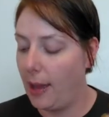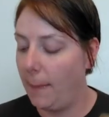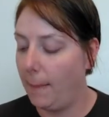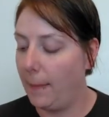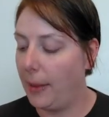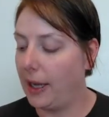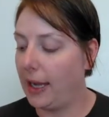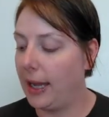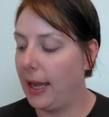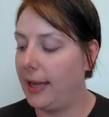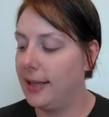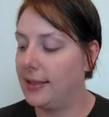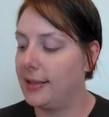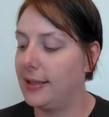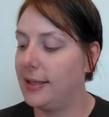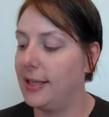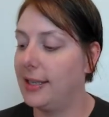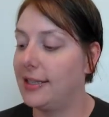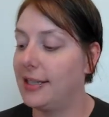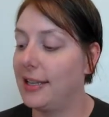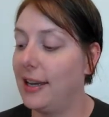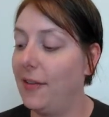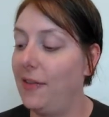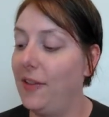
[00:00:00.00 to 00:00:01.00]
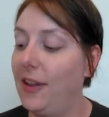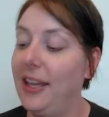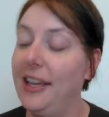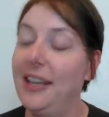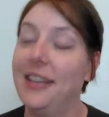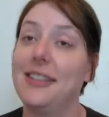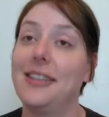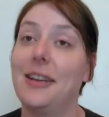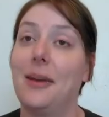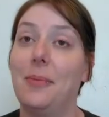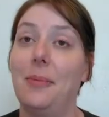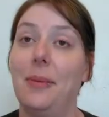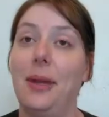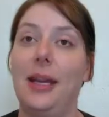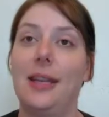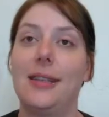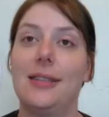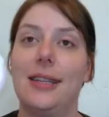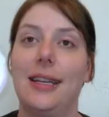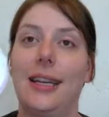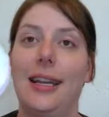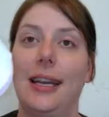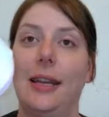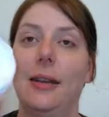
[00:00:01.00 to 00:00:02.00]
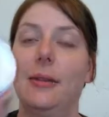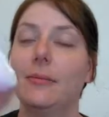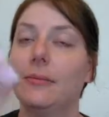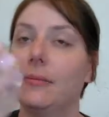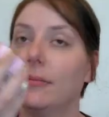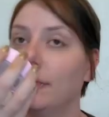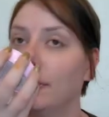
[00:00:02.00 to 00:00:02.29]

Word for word: But guys, this stuff is amazing.